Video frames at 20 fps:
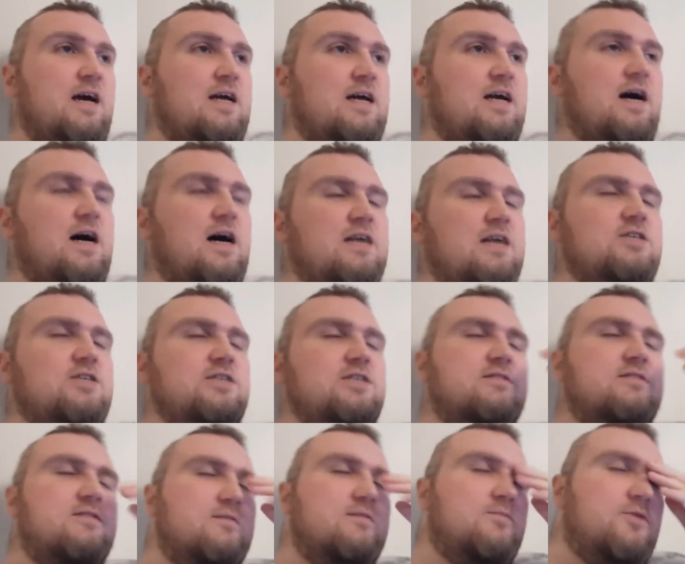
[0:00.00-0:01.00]
God,
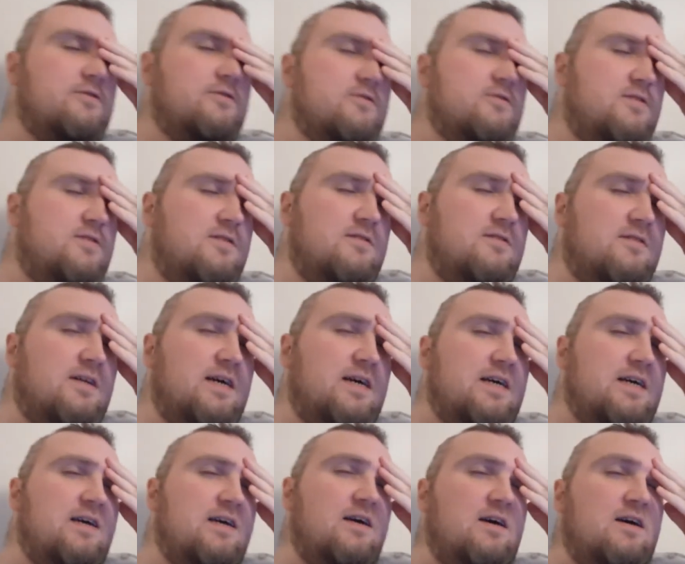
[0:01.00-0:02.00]
she's the most
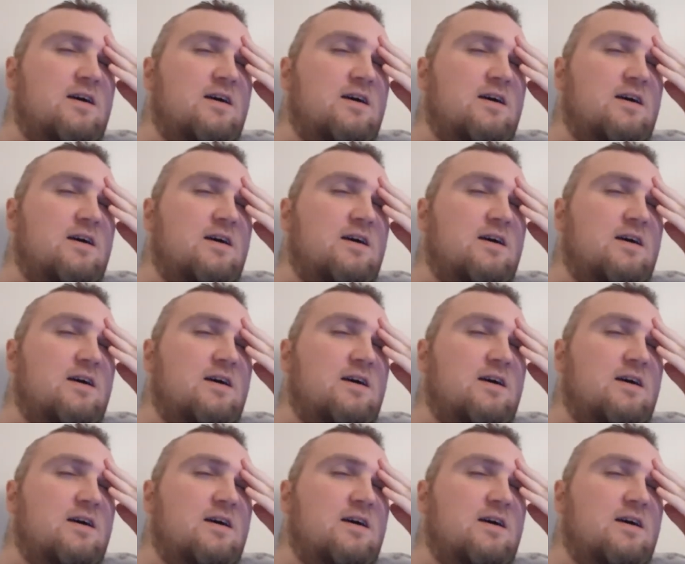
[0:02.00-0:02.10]
like